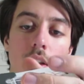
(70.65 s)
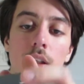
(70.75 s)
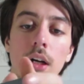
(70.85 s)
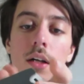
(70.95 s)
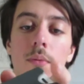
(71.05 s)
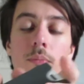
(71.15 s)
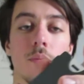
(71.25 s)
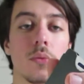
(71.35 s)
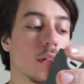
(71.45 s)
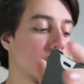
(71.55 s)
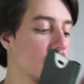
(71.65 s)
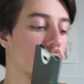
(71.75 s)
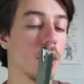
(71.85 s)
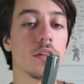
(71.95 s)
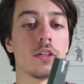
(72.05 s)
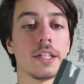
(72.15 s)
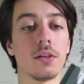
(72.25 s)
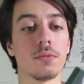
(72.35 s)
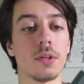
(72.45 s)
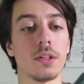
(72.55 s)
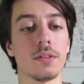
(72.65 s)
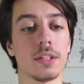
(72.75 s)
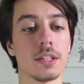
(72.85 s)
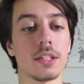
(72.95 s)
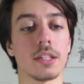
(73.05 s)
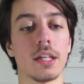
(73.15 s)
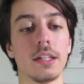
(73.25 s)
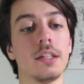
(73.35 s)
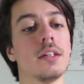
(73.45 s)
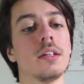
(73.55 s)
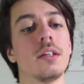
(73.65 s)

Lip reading: The other downfall of this design